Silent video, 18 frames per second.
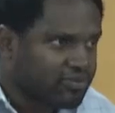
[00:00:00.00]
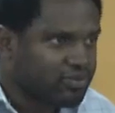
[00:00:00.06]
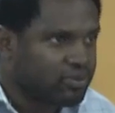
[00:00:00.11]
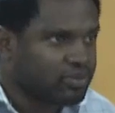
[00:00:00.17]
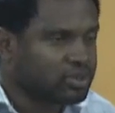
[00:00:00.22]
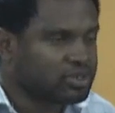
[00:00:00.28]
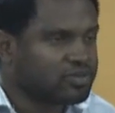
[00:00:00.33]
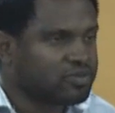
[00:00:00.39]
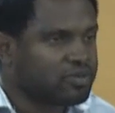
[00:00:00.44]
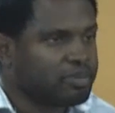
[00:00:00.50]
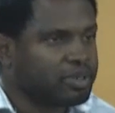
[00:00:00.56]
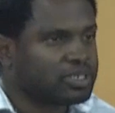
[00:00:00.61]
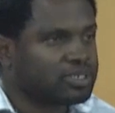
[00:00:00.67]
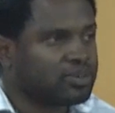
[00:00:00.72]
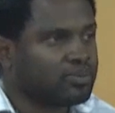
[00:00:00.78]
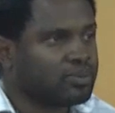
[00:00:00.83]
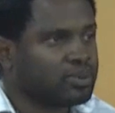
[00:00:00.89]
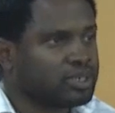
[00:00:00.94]
for want of a
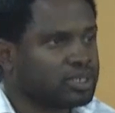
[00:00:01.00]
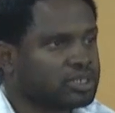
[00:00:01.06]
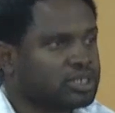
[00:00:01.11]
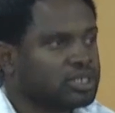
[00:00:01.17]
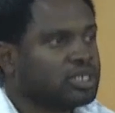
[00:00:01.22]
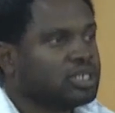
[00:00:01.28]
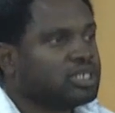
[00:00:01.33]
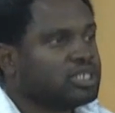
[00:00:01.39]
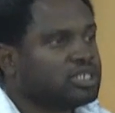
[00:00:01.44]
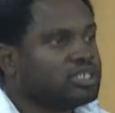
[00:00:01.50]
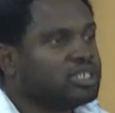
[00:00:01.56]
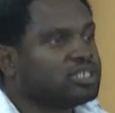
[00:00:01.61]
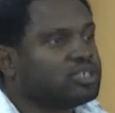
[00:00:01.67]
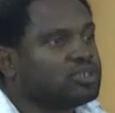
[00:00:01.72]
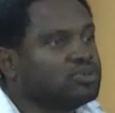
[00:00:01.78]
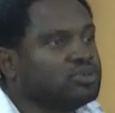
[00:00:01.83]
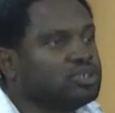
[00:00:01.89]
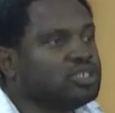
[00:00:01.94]
better word,
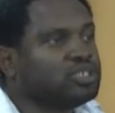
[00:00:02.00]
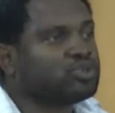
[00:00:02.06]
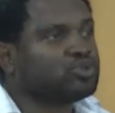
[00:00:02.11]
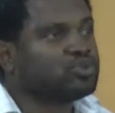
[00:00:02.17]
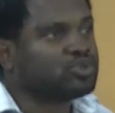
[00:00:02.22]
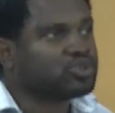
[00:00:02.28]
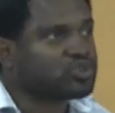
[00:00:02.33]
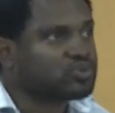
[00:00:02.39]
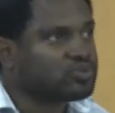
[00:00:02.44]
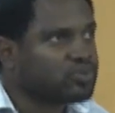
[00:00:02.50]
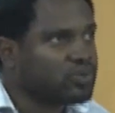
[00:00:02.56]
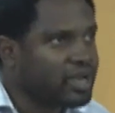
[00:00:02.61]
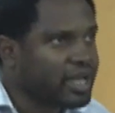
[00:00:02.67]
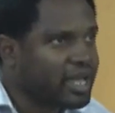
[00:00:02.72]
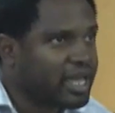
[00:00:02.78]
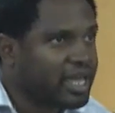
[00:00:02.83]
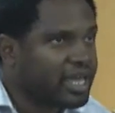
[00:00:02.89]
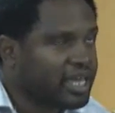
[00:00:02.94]
that you need to
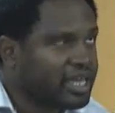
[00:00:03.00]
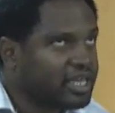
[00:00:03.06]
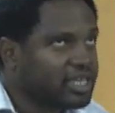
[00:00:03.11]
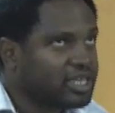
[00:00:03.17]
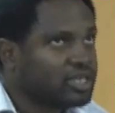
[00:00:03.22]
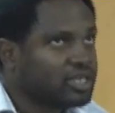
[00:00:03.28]
try